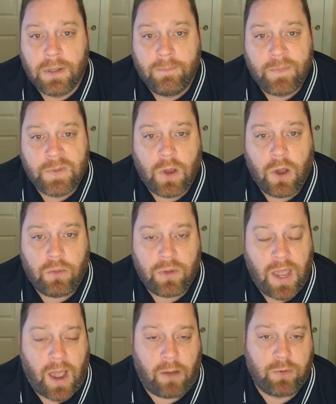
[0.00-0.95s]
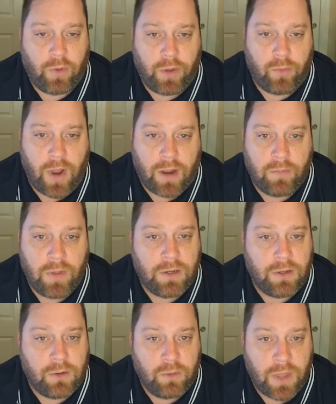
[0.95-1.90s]
So yeah, I would really recommend
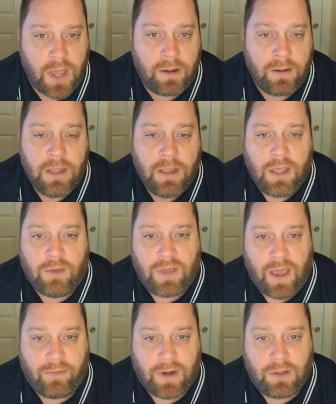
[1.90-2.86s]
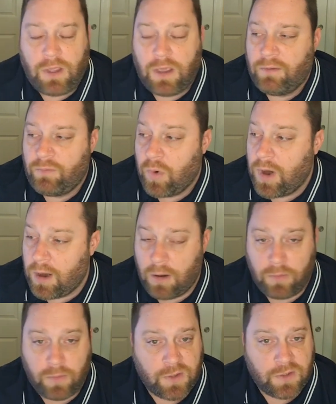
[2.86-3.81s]
you do that. If you have an idea of
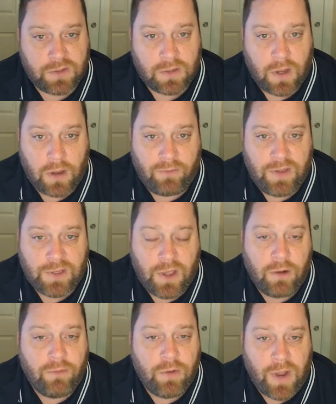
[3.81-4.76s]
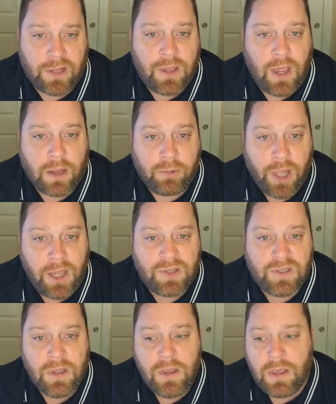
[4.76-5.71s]
where this visa interview might take
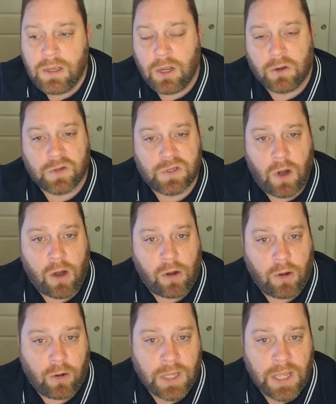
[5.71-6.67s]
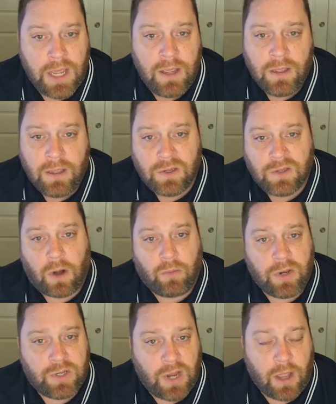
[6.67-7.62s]
place, start early, start
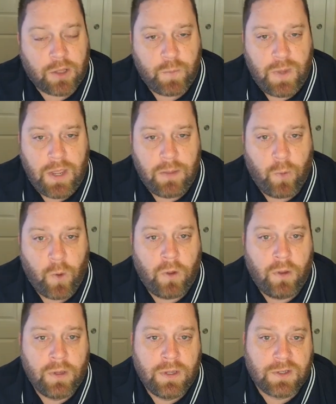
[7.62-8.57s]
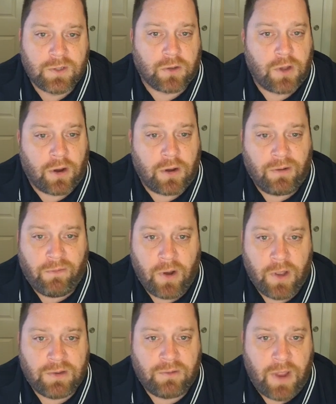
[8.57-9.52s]
reaching out to people, start talking to
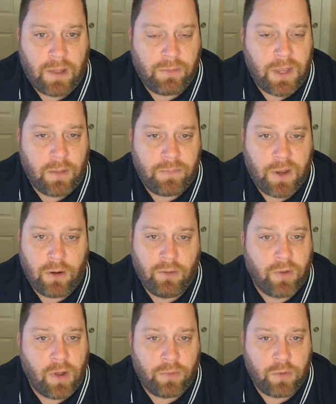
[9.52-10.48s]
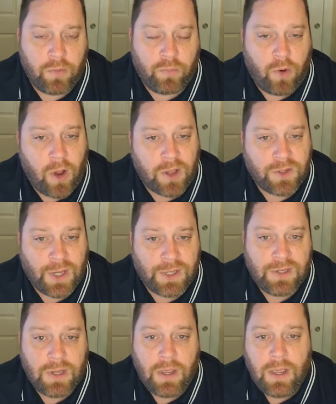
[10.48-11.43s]
friends and family up there who've gone through the
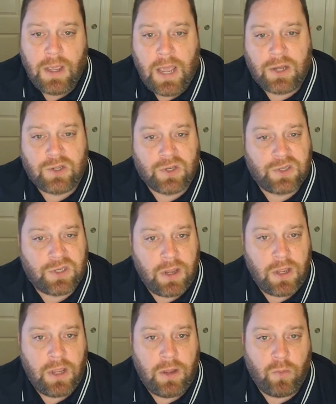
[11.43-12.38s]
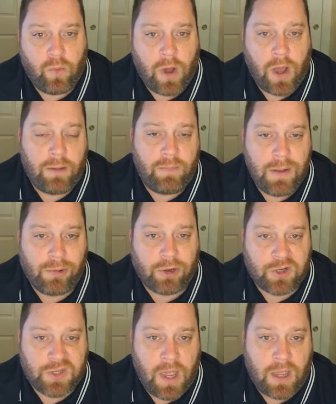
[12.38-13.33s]
process, and just see what people are
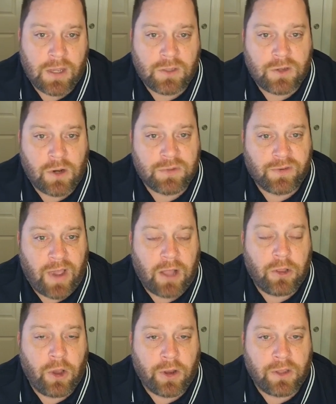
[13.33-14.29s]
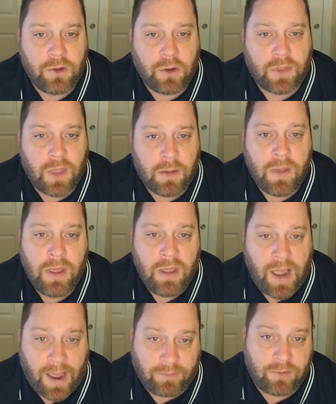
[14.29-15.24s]
saying in terms of how long it took them
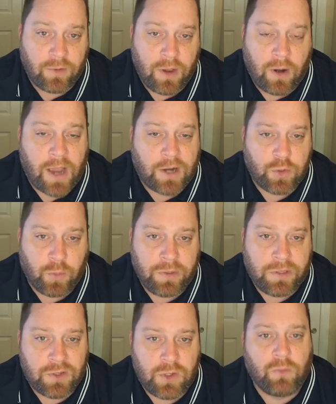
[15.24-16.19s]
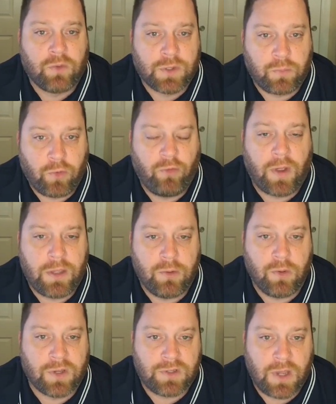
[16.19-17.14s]
after their actual petition was approved by
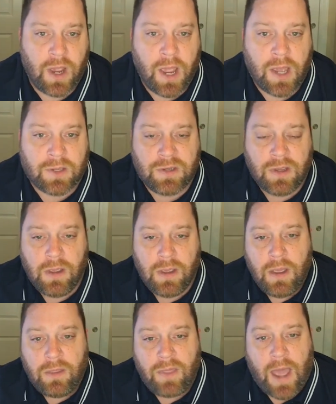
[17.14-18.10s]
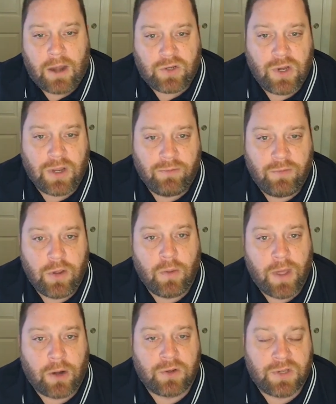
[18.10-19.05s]
USCIS. That should give you a
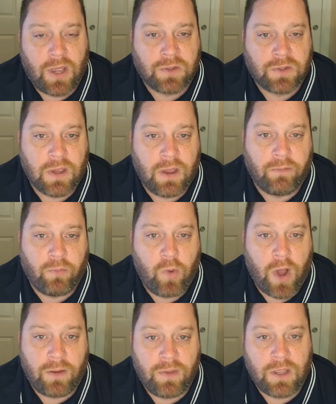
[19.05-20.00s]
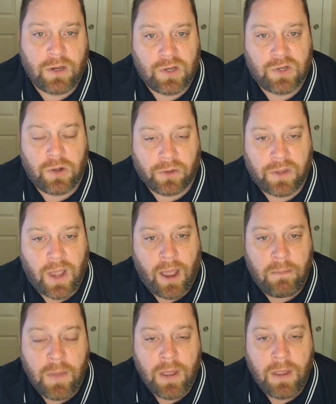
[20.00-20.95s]
better sense of what the additional
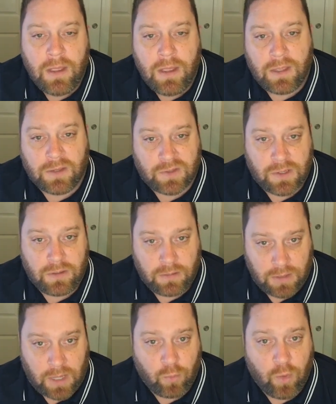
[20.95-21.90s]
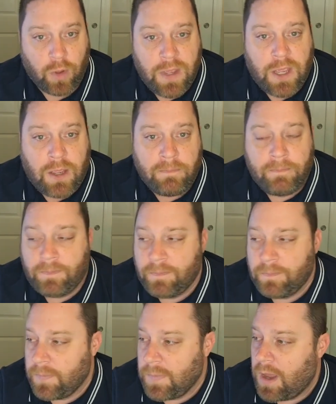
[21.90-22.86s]
time that will be.
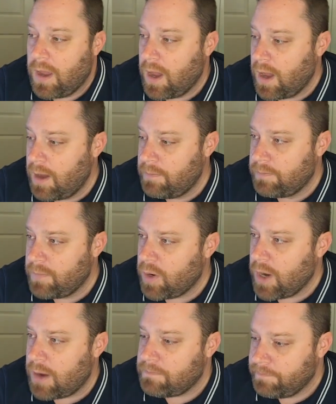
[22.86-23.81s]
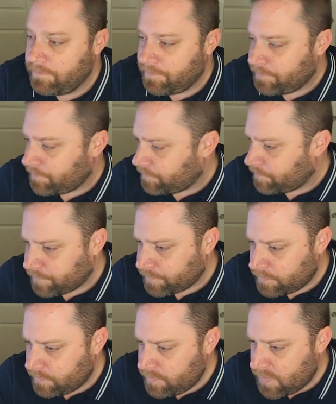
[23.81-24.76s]
Okay.
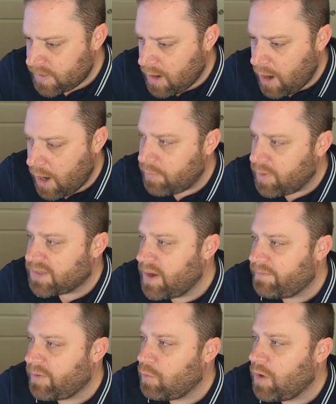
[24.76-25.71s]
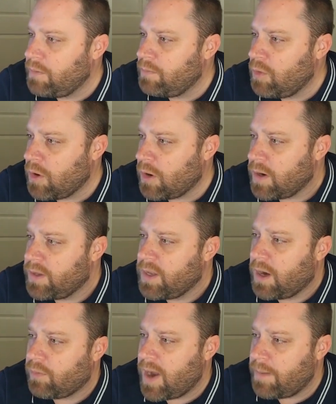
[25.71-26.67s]
All right, we got time for one more, and then
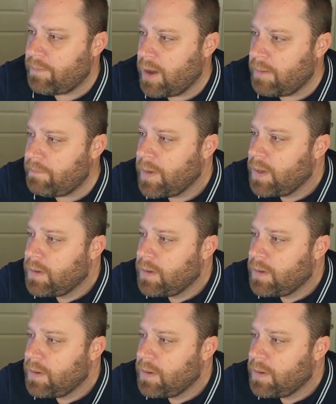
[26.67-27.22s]
I'll wrap up.